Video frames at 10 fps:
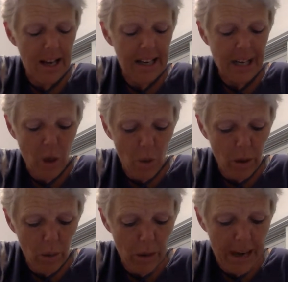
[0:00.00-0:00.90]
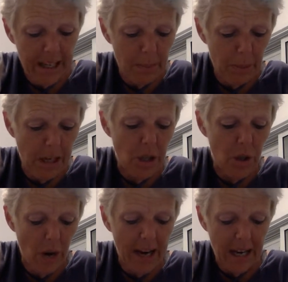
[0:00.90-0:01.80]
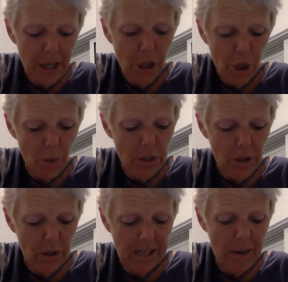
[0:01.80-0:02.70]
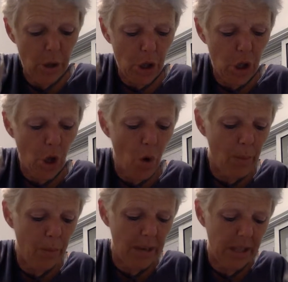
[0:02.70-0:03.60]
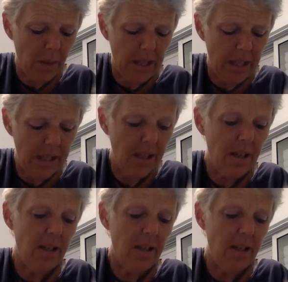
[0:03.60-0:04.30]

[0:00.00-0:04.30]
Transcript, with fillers: And I don't want to wreck it, but I got to show it to you because I was so impressed with this.